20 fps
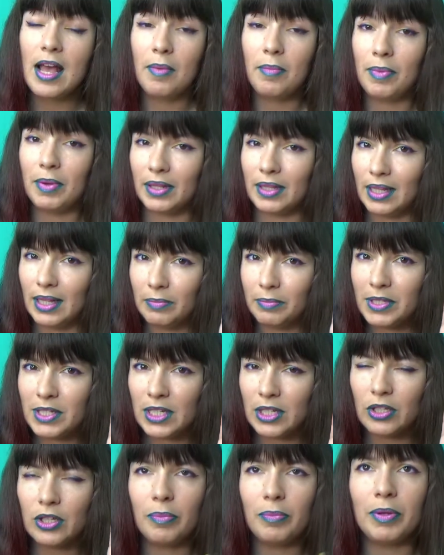But let me
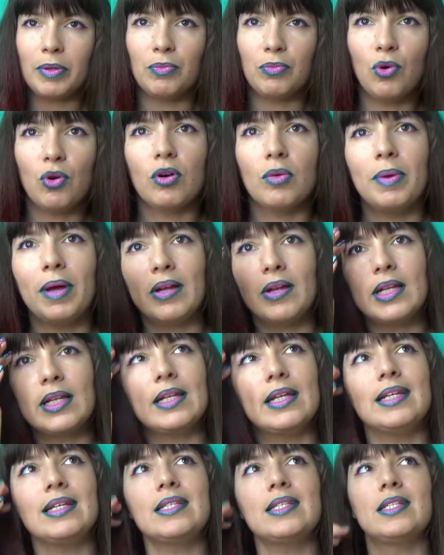tell you a bit more about
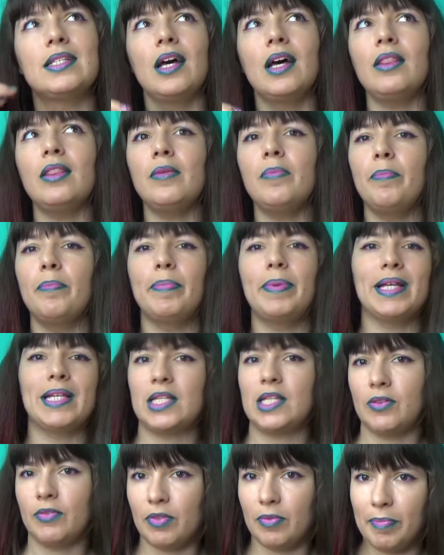it. It's not the
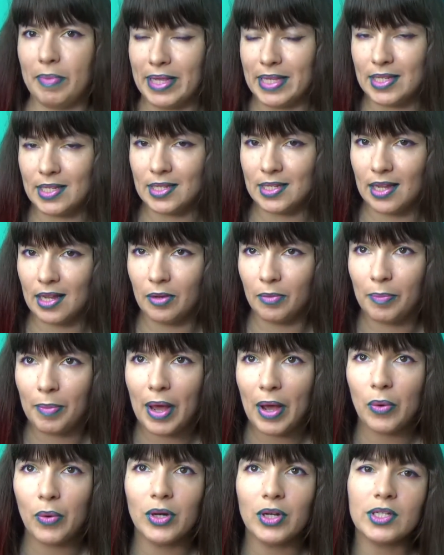best of the best staying
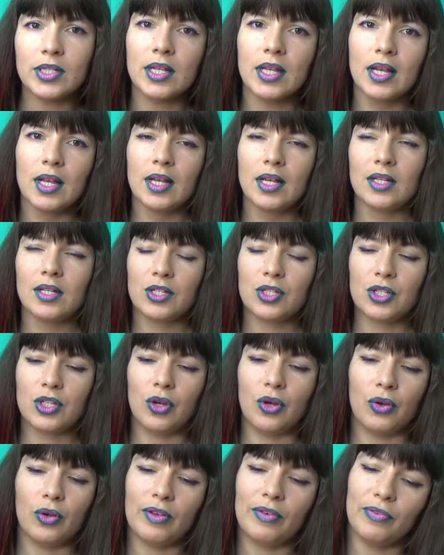powers,
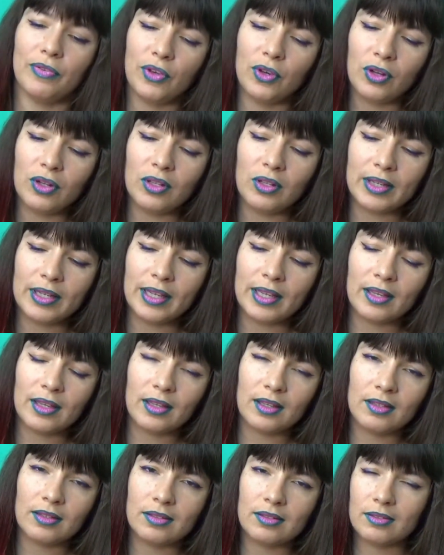so if you're
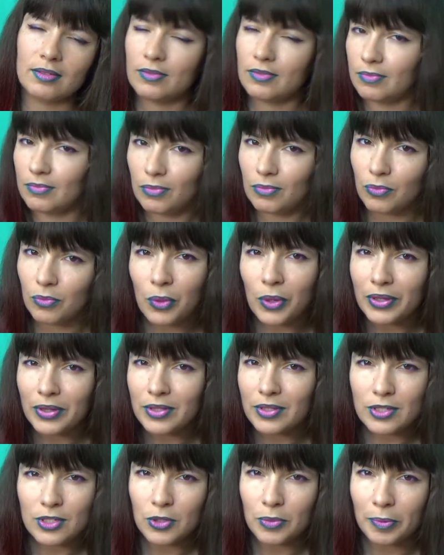looking
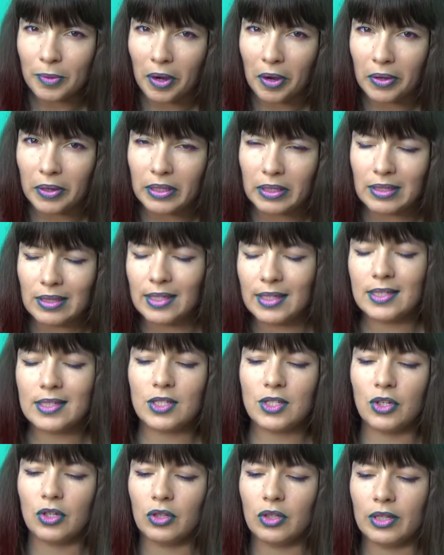with super oily
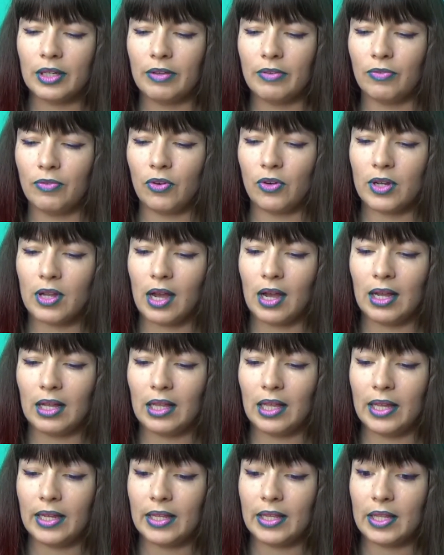lids, you're looking for an
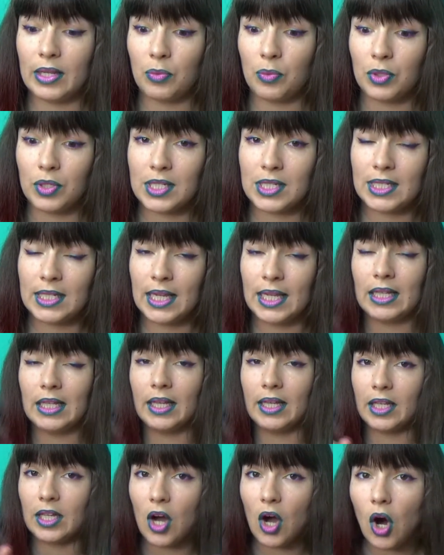eyeliner that will stay
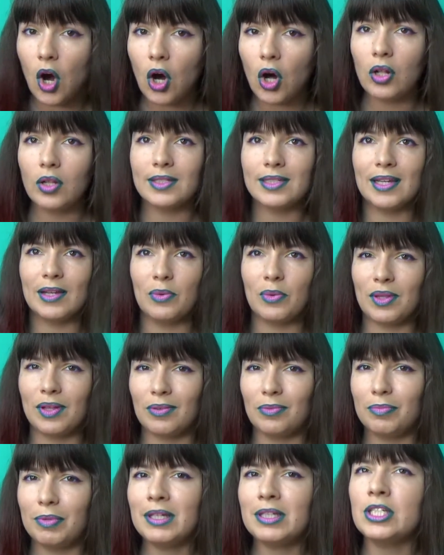like all day
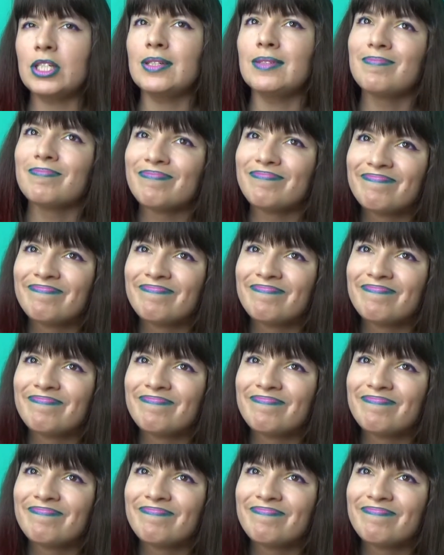without budging,